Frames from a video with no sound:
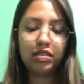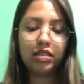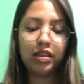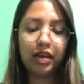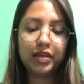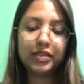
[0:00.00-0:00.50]

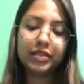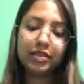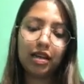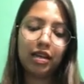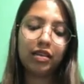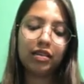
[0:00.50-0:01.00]
they
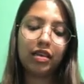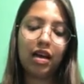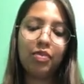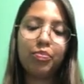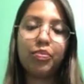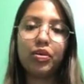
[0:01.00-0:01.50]
state
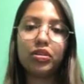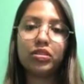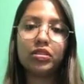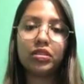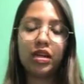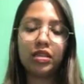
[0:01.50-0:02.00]
that
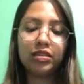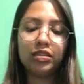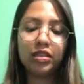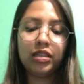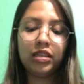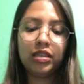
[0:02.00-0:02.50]

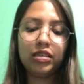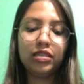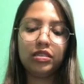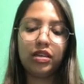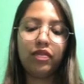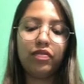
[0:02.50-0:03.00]
personality is
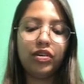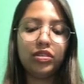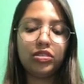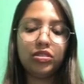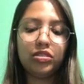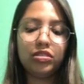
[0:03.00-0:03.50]
a
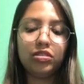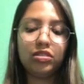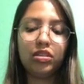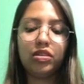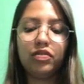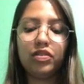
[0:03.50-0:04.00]
function
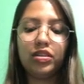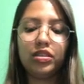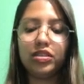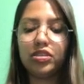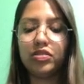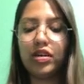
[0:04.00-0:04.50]
of the
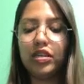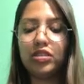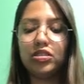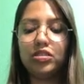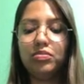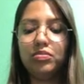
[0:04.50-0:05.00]

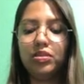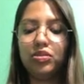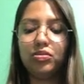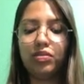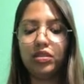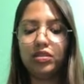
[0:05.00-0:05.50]
interaction
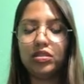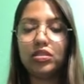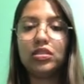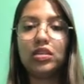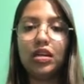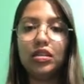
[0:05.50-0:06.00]
between
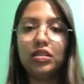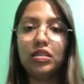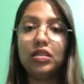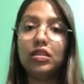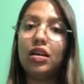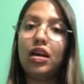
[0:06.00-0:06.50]

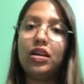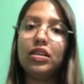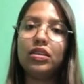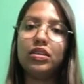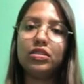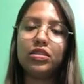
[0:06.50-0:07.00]
society
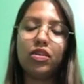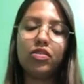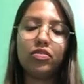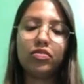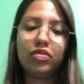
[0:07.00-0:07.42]
and the self.